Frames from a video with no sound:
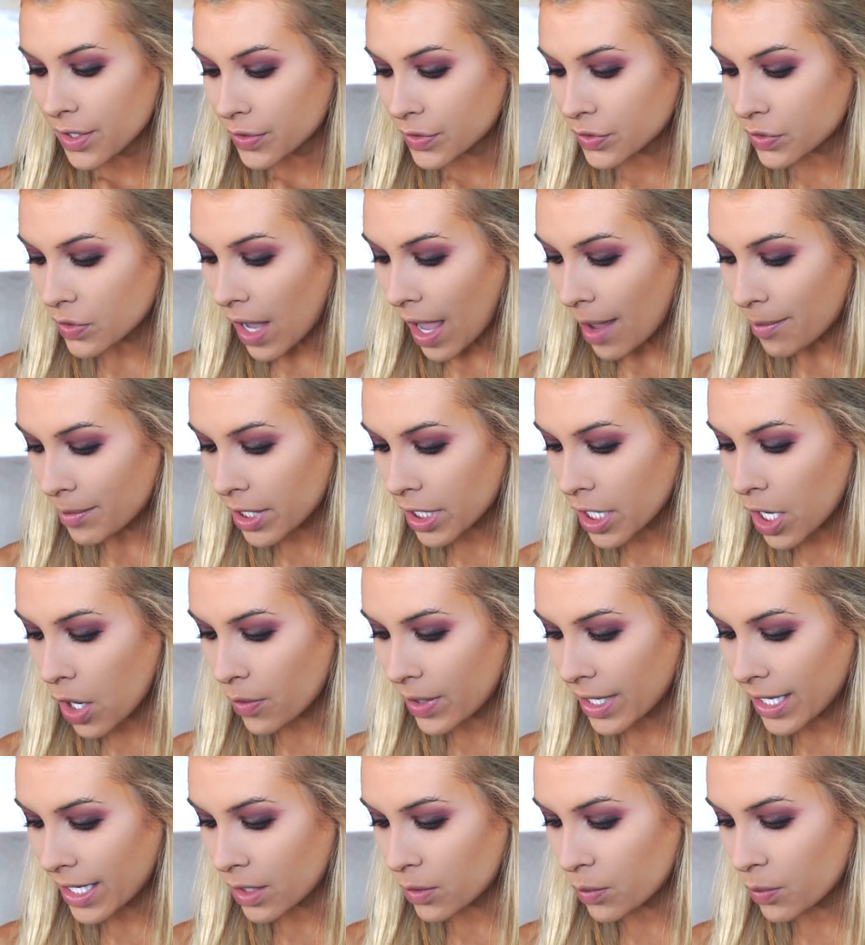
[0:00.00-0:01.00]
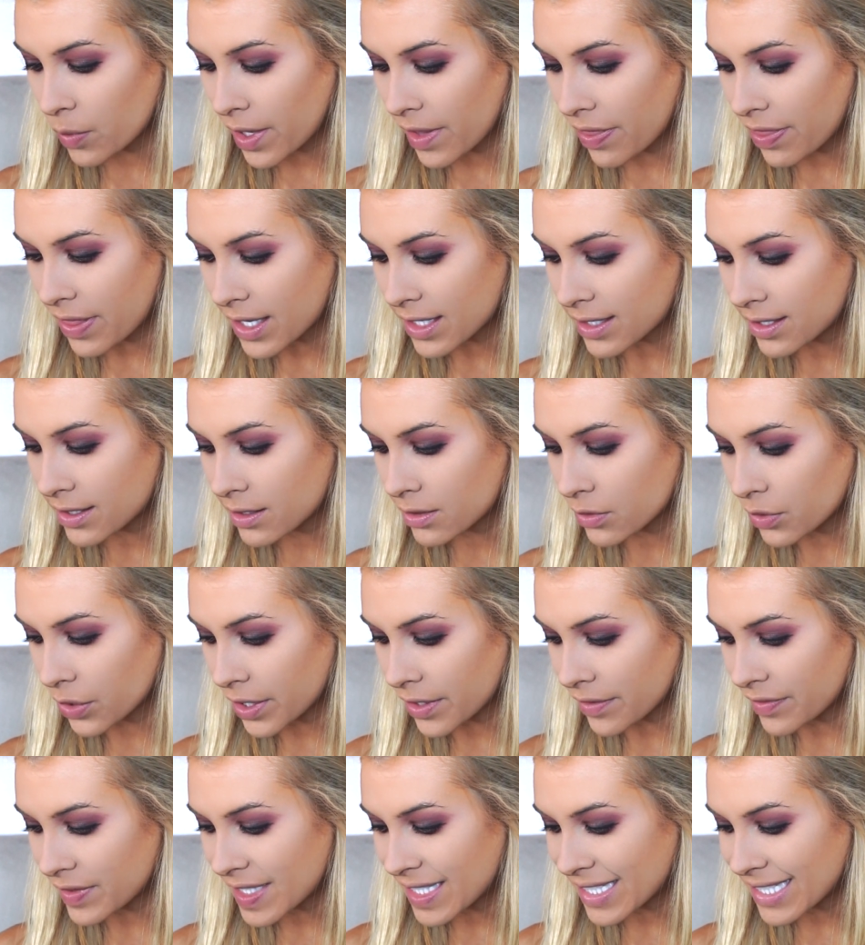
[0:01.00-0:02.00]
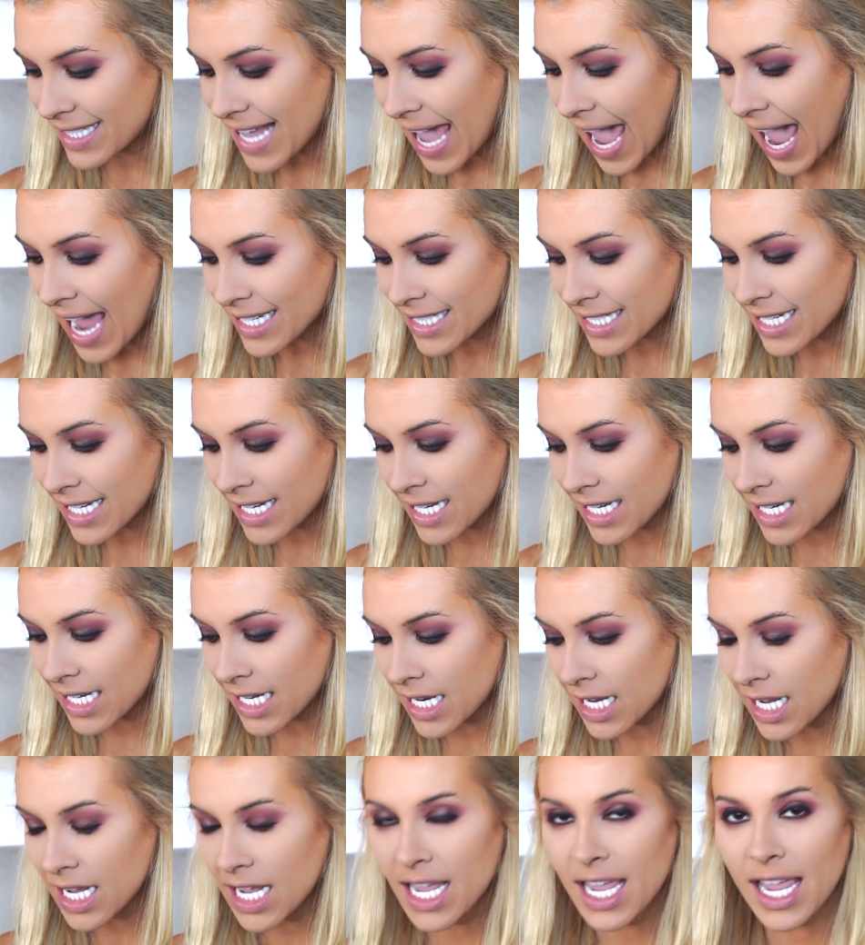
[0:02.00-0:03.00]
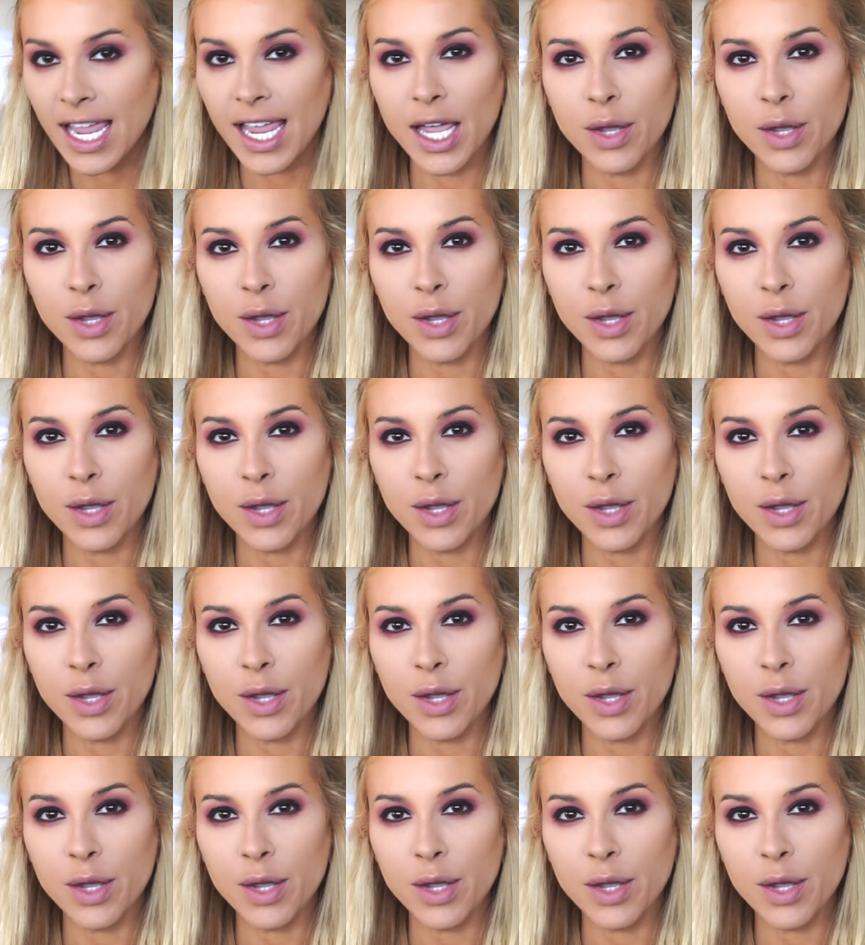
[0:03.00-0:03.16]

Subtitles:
So I'm gonna go in with this sort of satin.